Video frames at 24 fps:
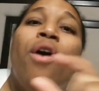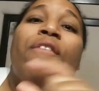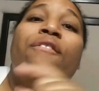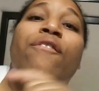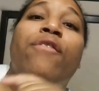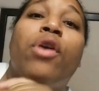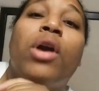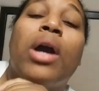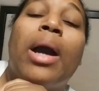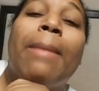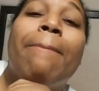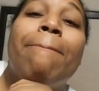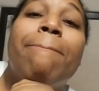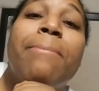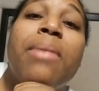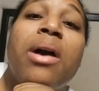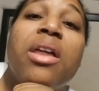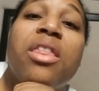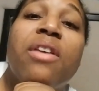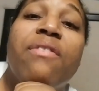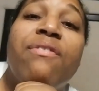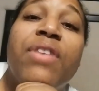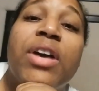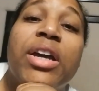for a
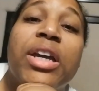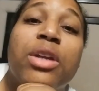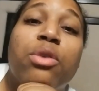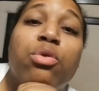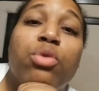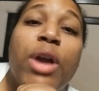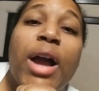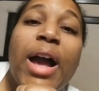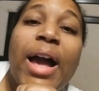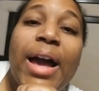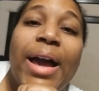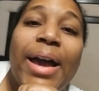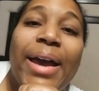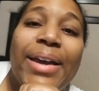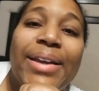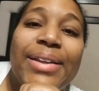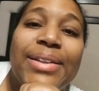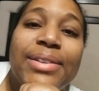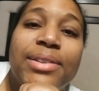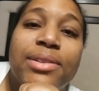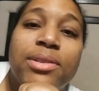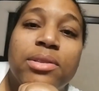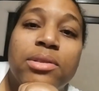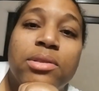motherfucking
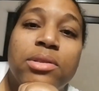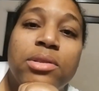ride.